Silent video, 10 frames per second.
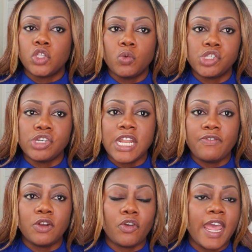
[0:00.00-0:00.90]
So we should
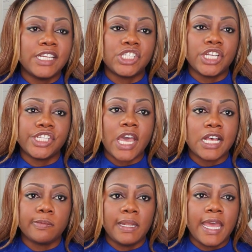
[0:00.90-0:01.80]
never try and change
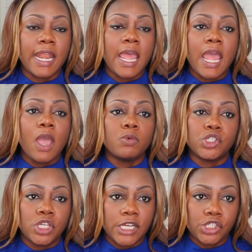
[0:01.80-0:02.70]
God's plan, and we
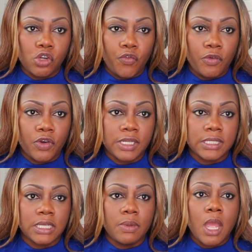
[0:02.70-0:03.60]
should not show
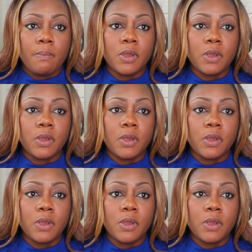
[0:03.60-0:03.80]
favoritism,